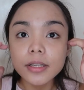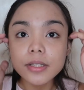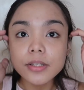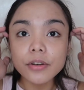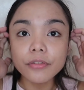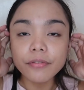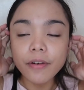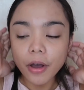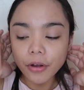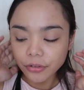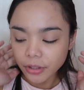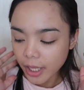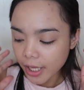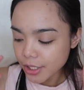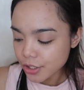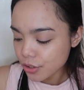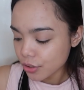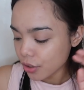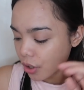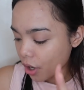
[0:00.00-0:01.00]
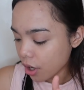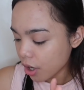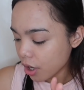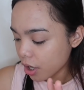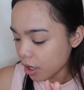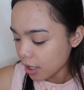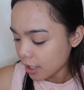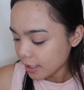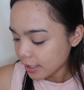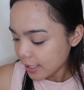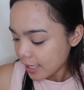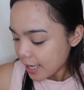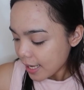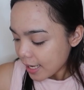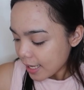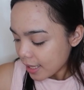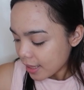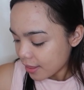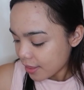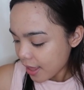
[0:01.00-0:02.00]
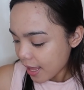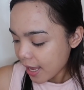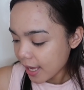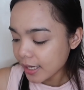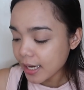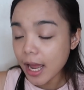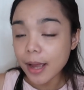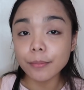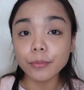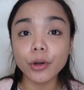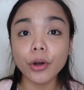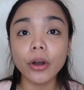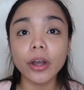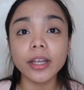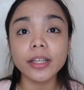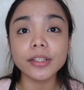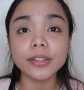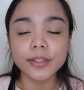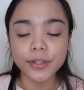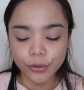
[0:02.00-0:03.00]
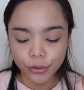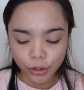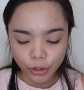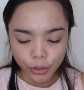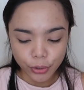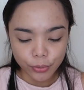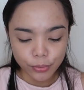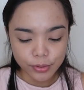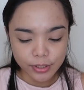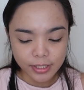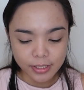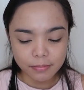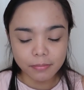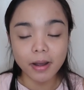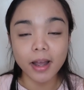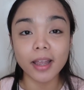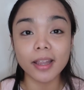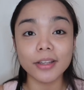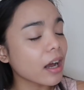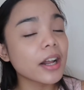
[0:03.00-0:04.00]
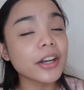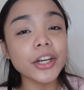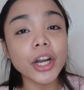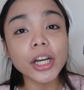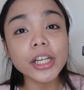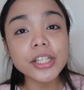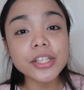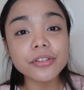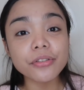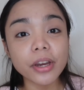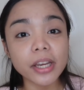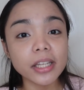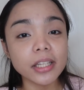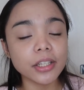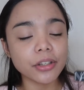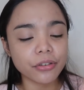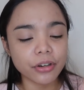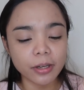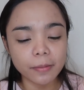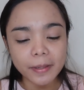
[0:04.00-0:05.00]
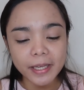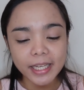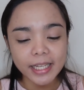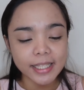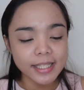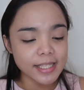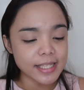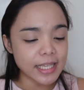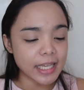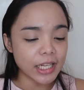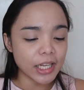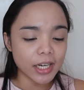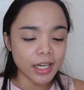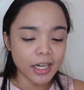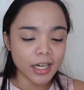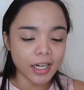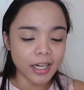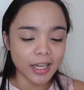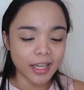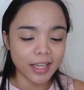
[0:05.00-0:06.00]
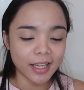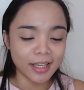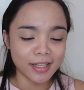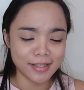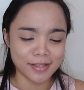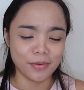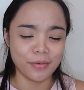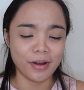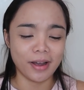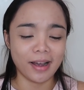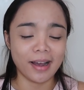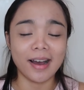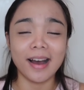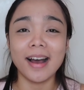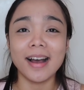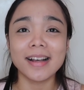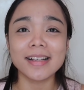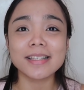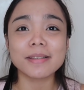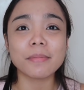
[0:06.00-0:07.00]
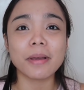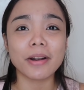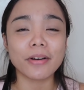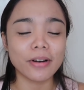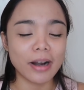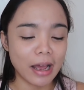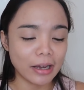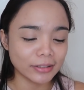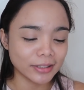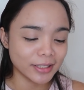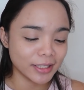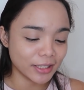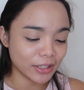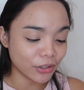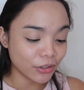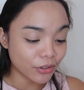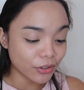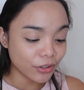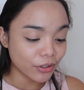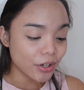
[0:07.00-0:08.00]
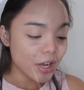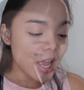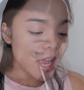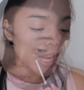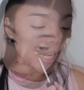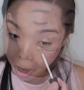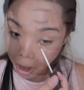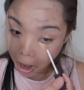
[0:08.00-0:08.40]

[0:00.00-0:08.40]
So, foundation on. Then, I'm going to use my NARS Radiant Creamy Concealer. And sa wakas, meron ako nito.